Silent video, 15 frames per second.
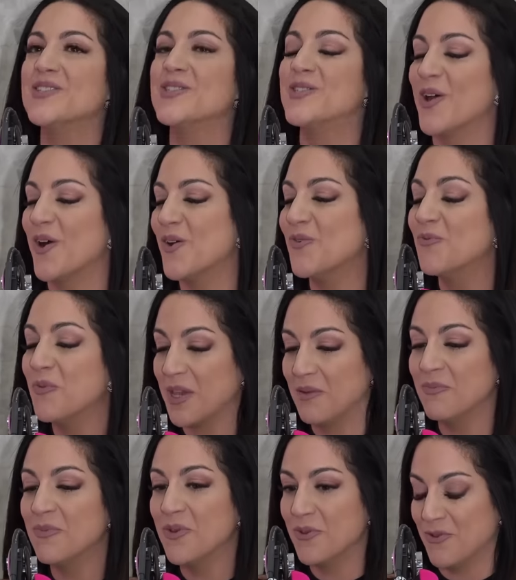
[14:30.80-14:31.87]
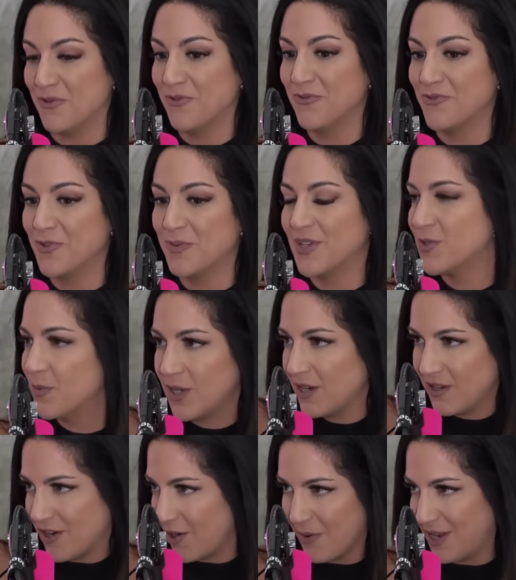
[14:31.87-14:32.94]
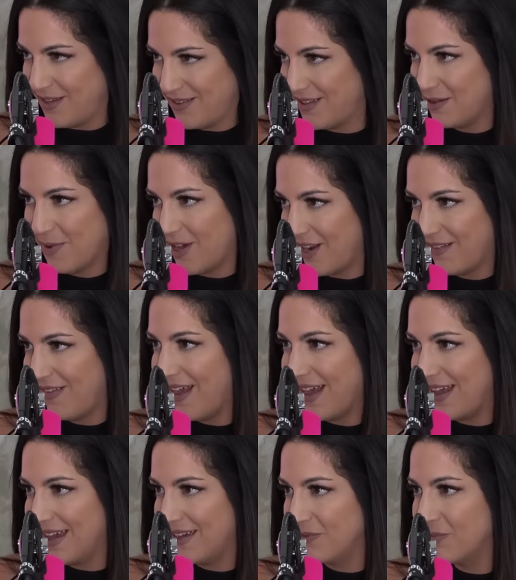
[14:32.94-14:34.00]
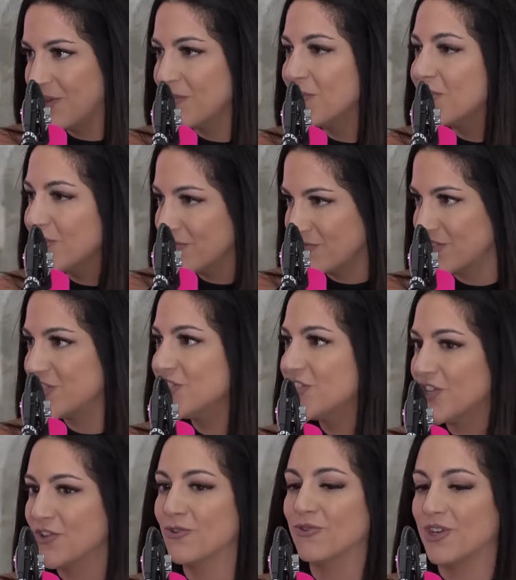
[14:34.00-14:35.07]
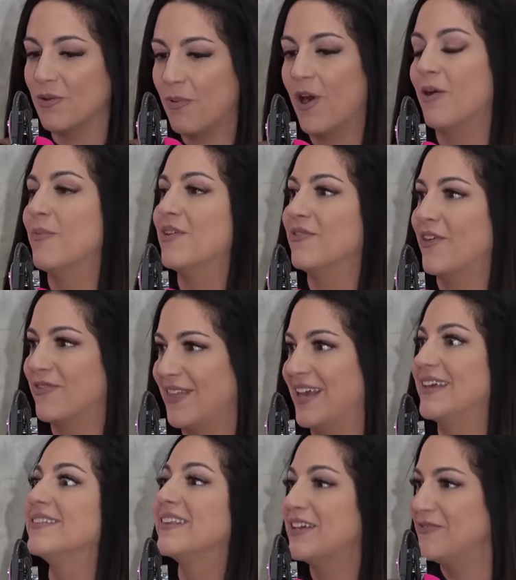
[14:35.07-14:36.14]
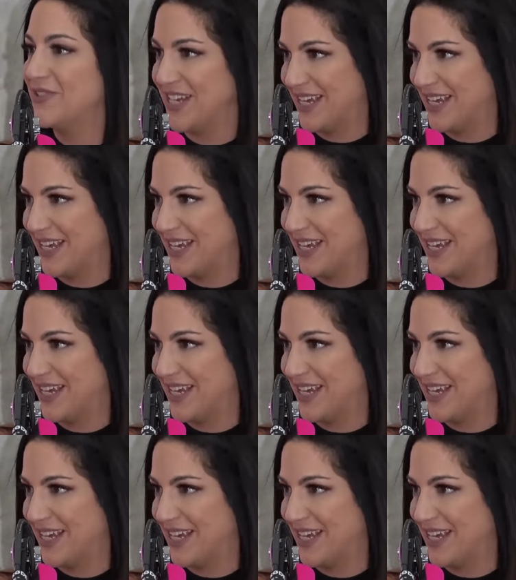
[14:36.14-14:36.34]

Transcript: So we moved, because we didn't know anything about LA. We moved to the apartment that they lived